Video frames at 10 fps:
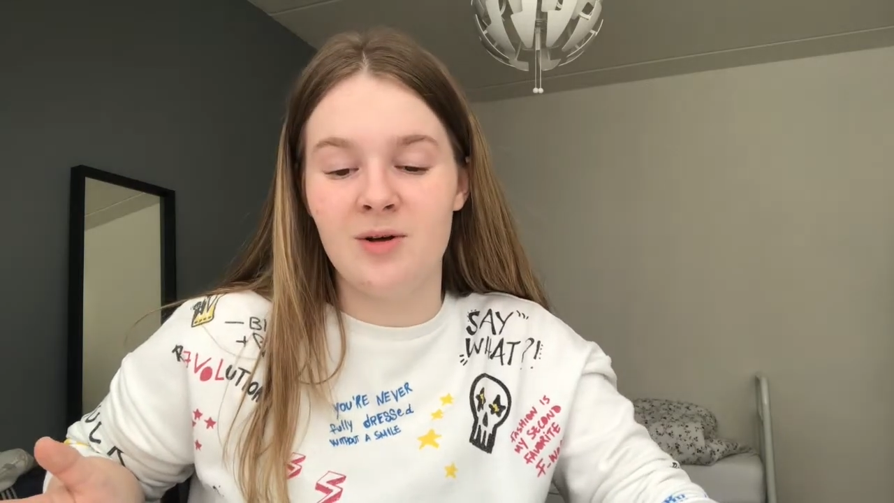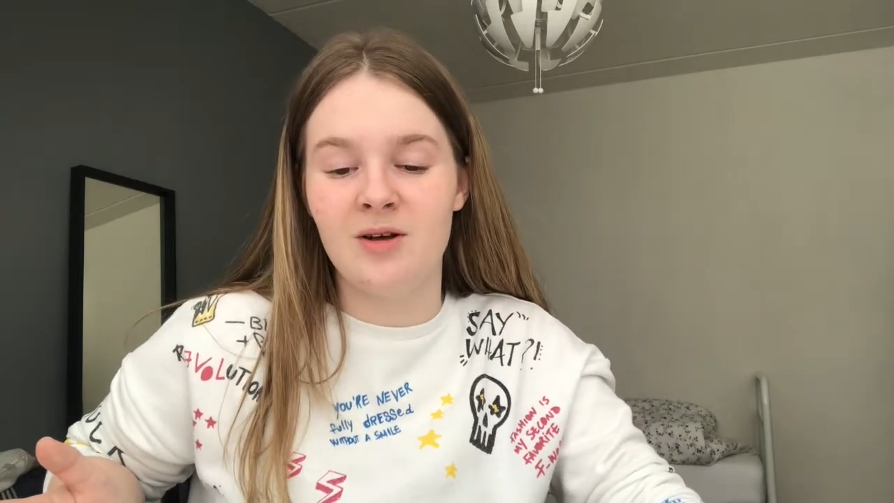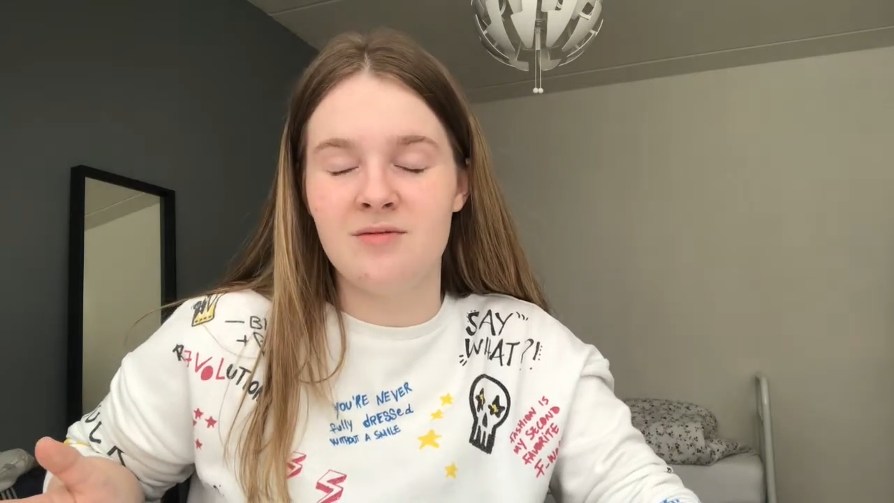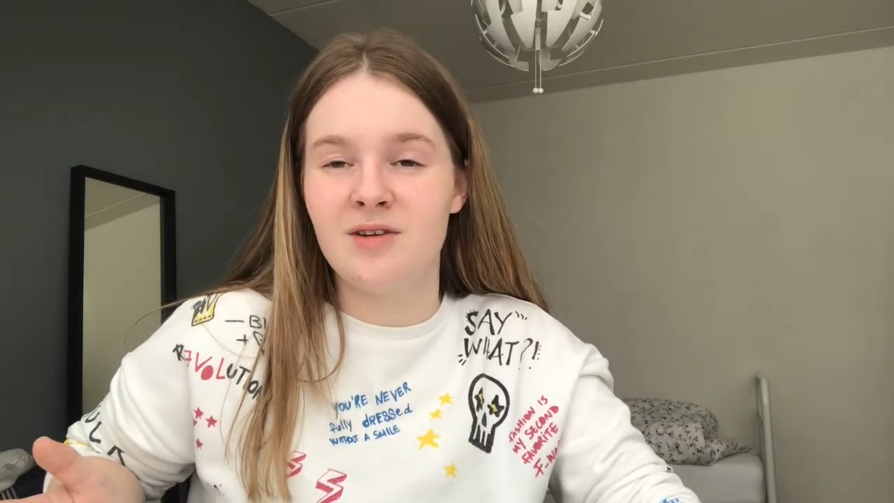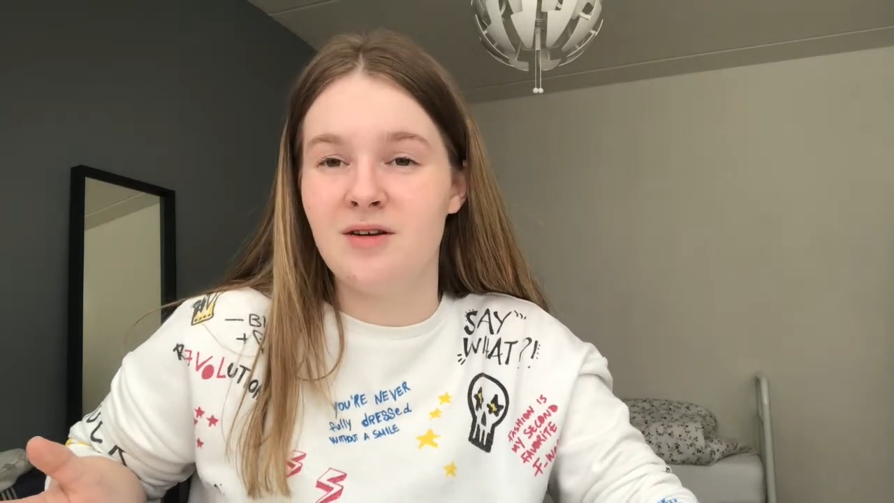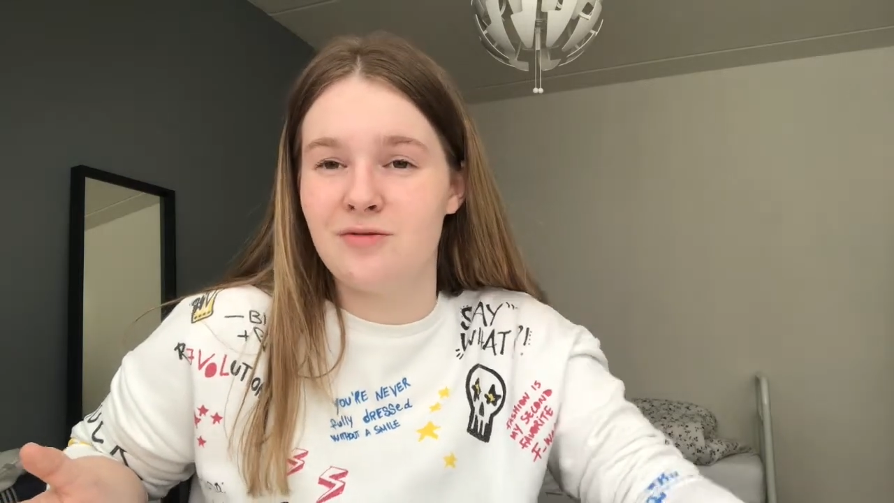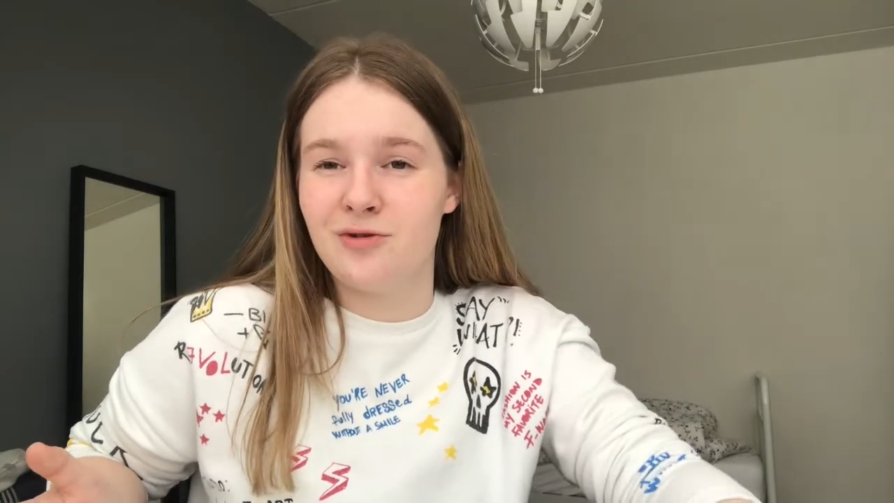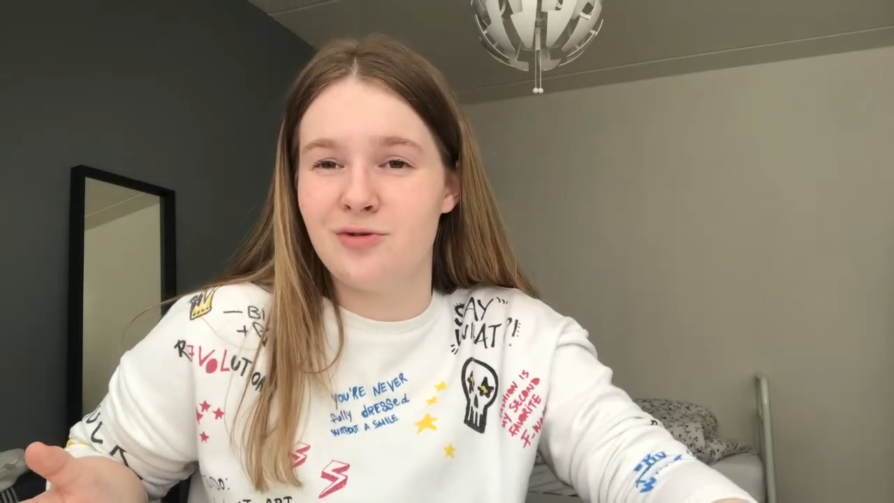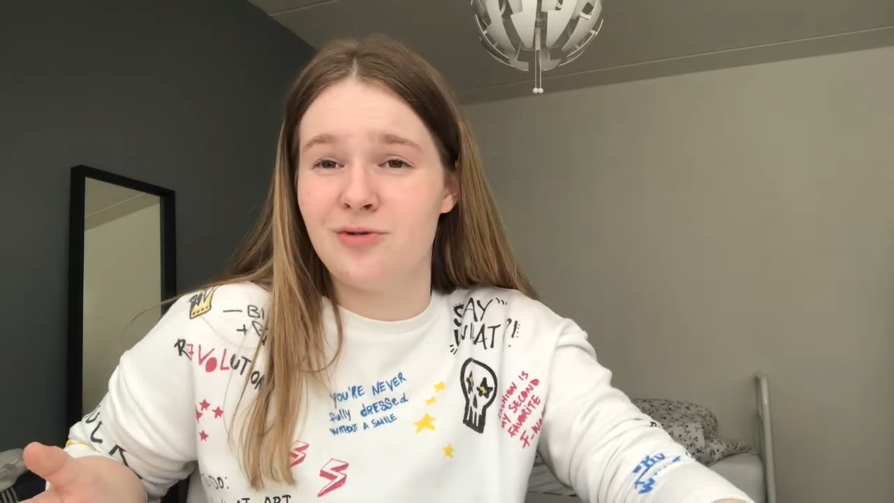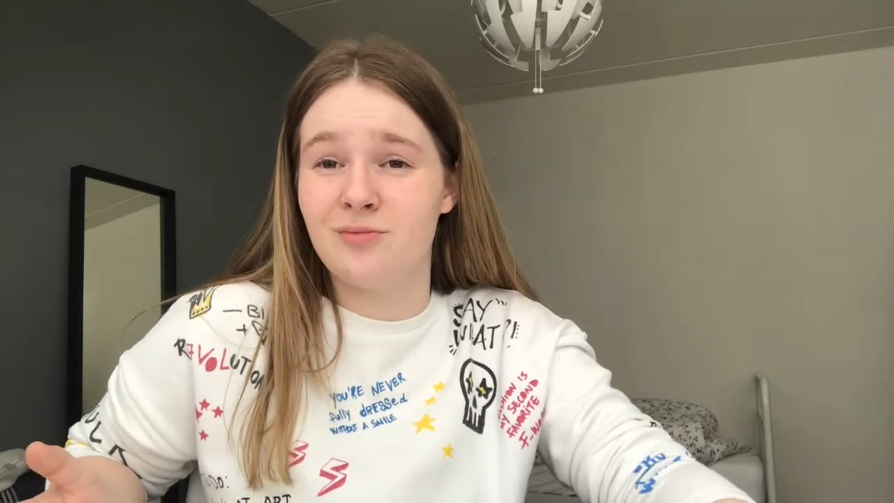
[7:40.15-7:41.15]
But if
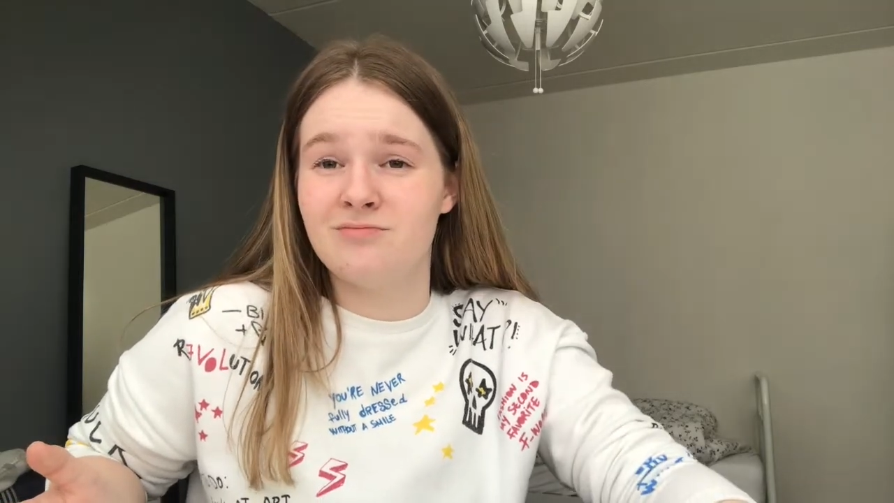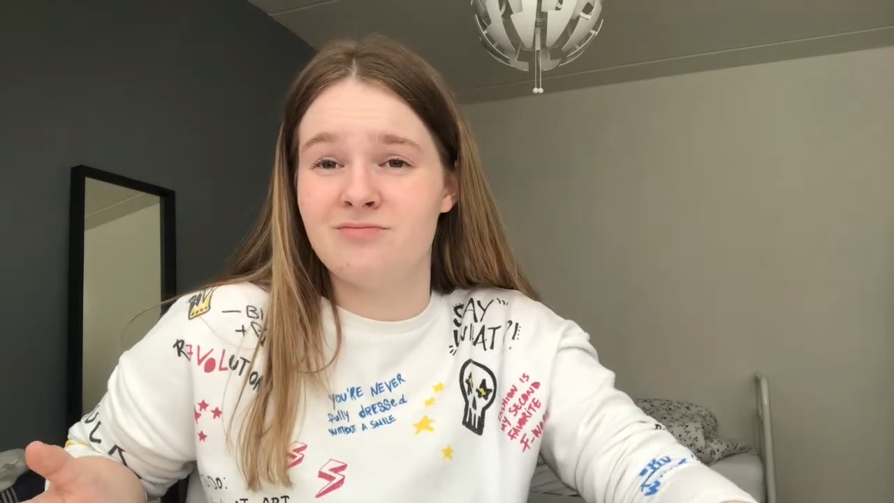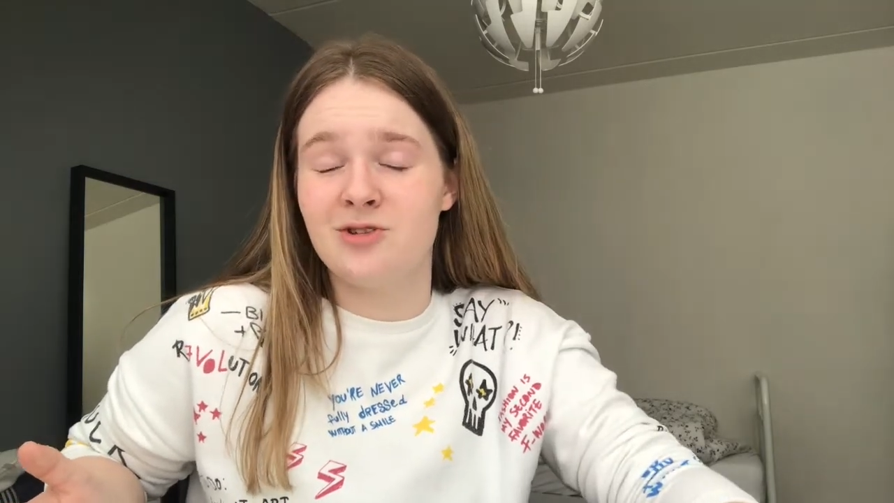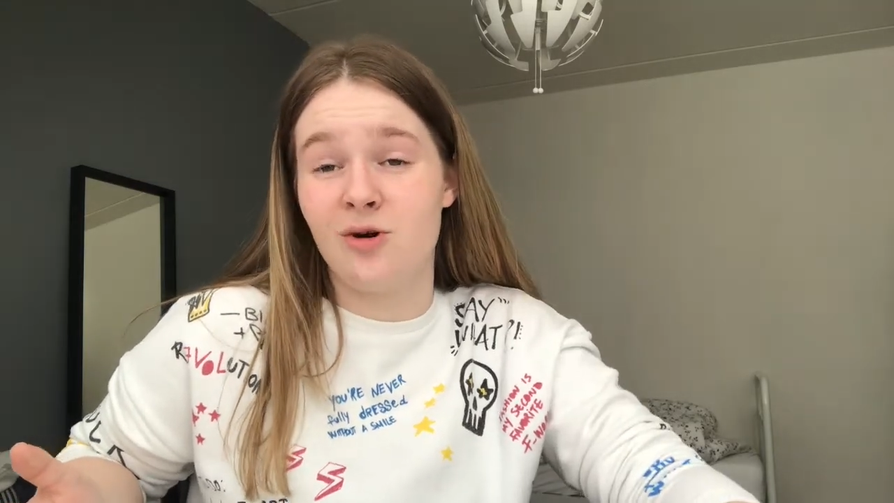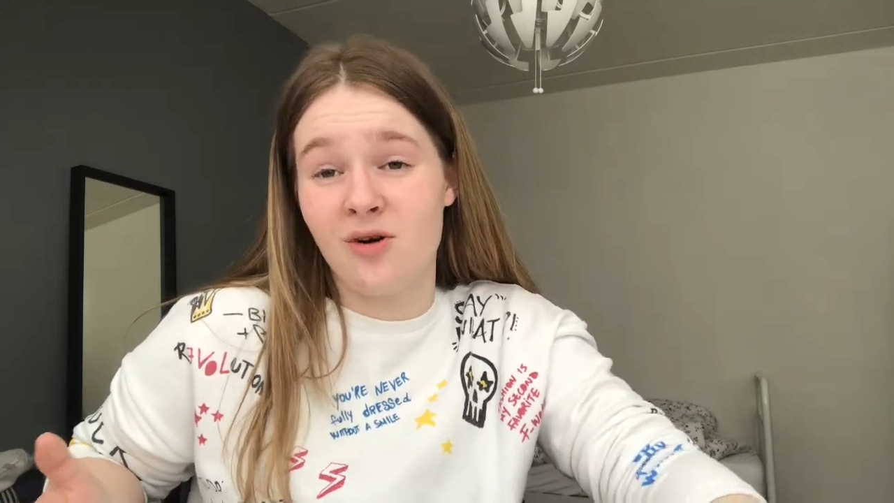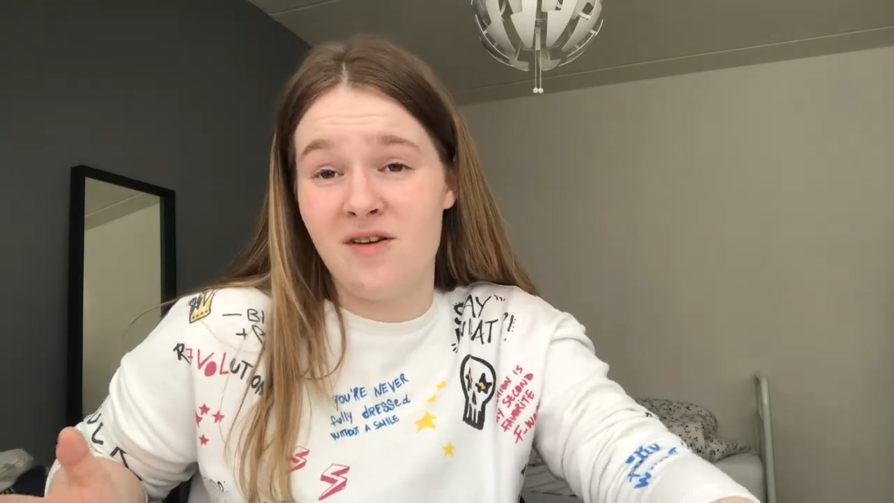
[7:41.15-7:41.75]
you don't